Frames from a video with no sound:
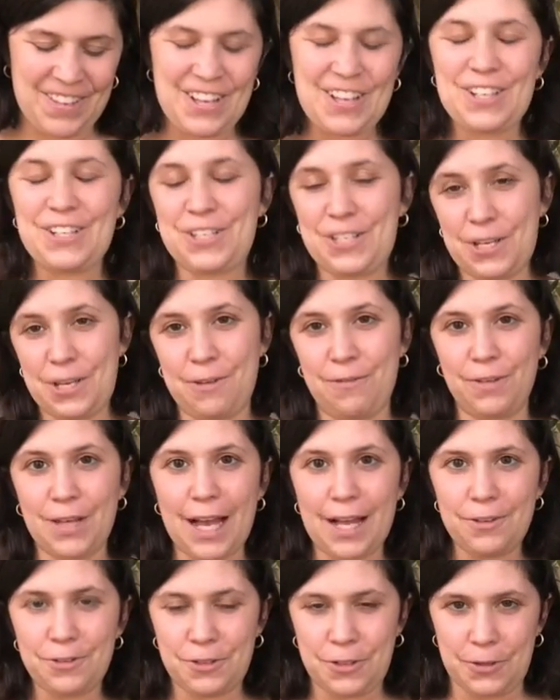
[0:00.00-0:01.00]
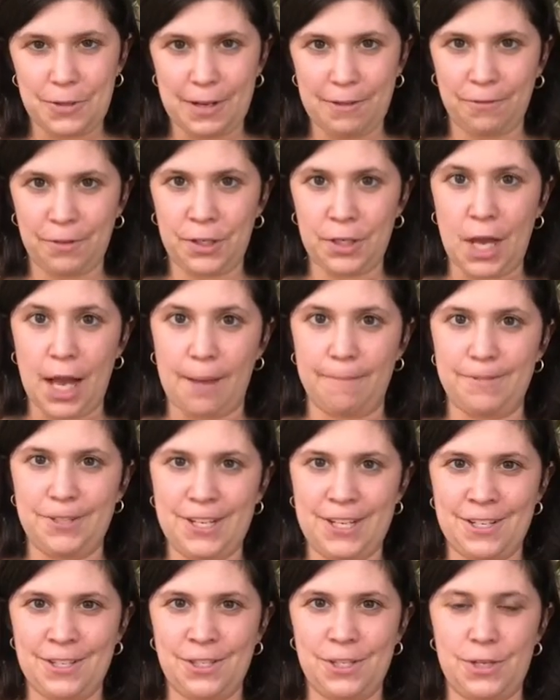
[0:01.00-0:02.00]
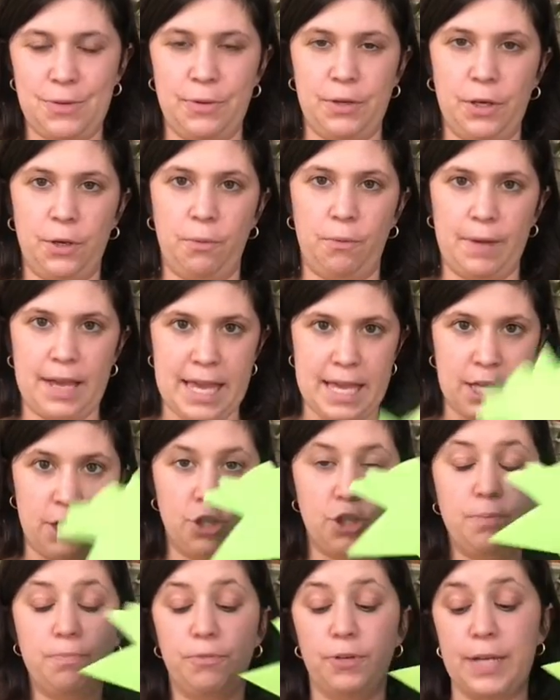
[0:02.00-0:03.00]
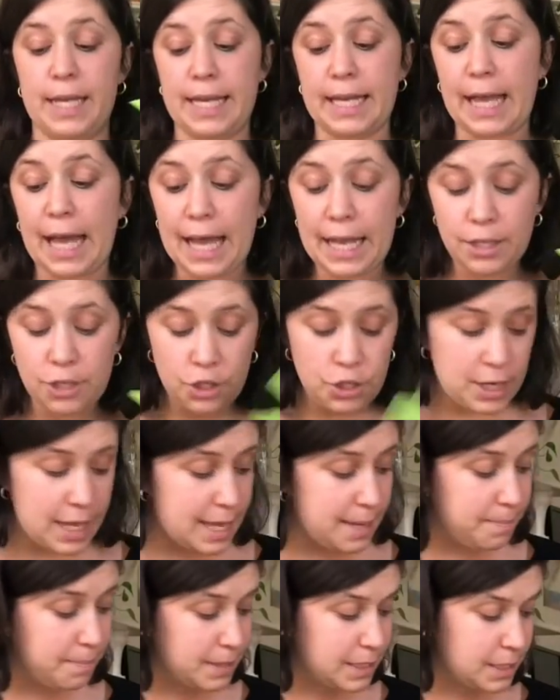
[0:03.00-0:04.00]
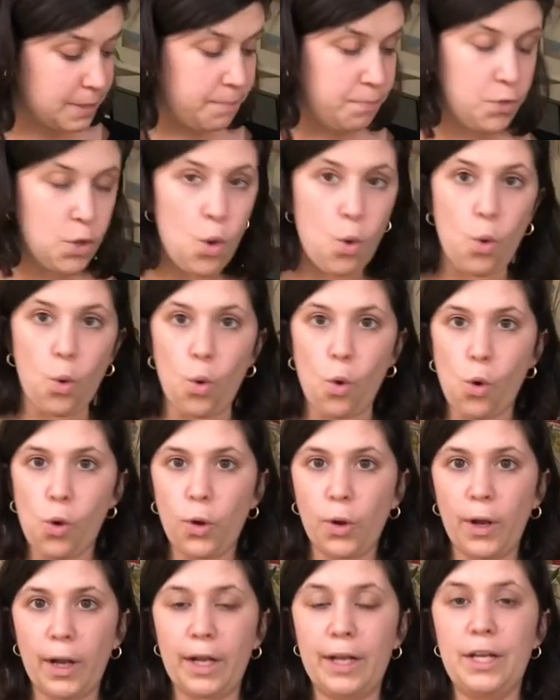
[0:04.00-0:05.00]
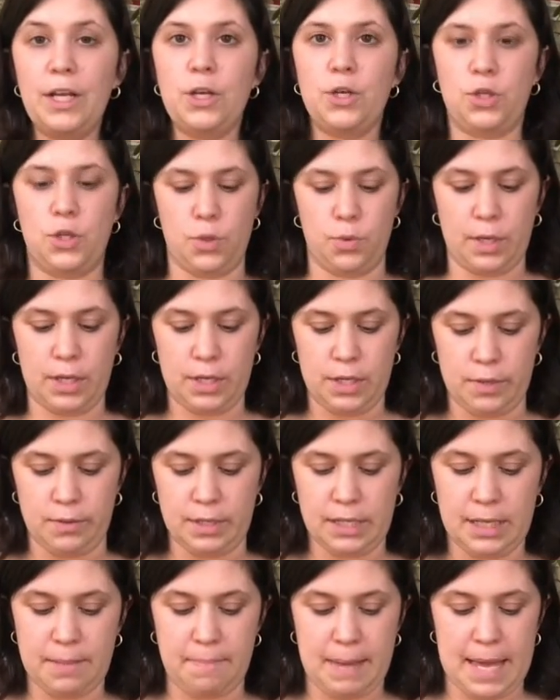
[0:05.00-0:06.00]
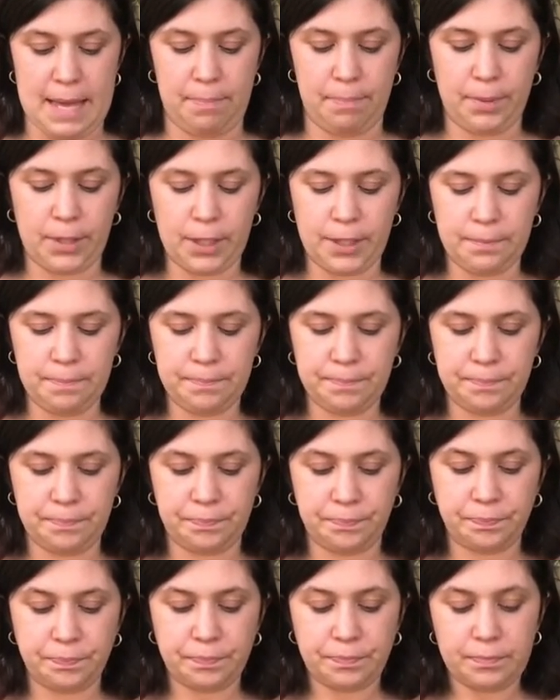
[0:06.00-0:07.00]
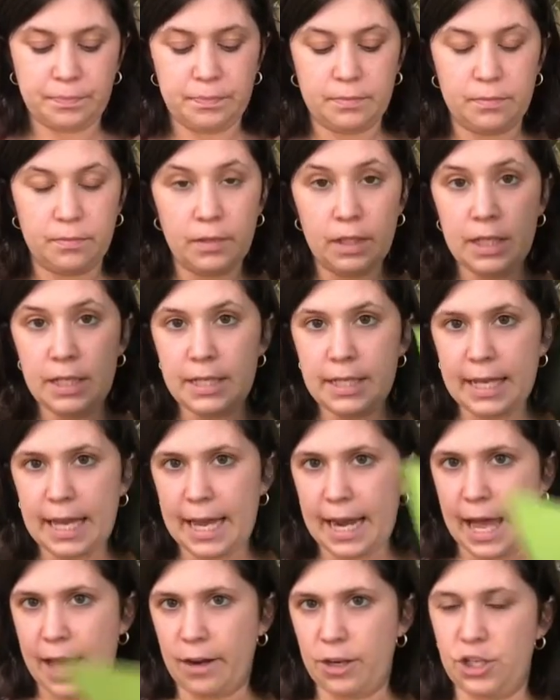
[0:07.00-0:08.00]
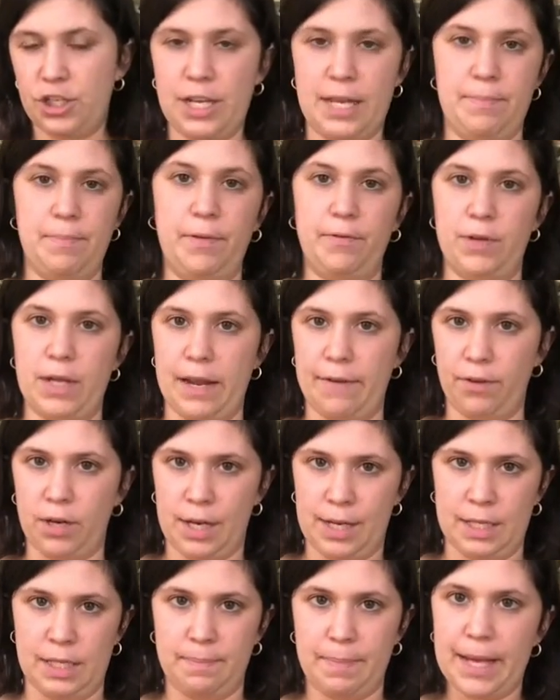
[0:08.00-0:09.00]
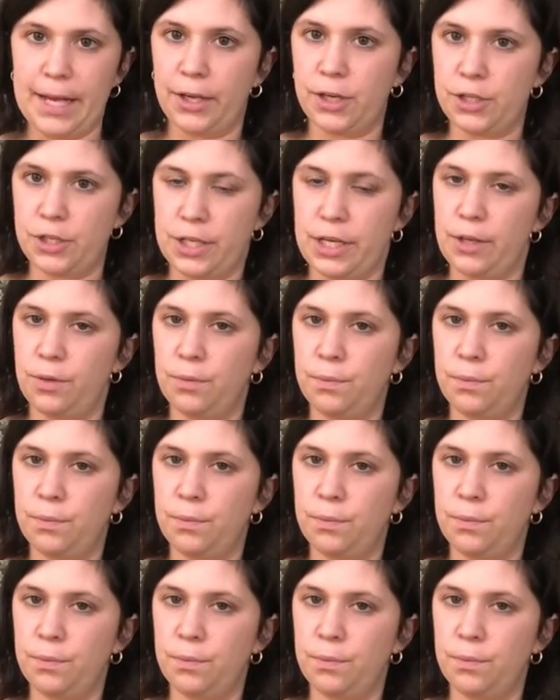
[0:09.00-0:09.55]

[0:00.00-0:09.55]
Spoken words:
So you've got 2 different options. You can arrange pre-cut shapes, or you can use the paper to cut out a shape of whatever inspires you.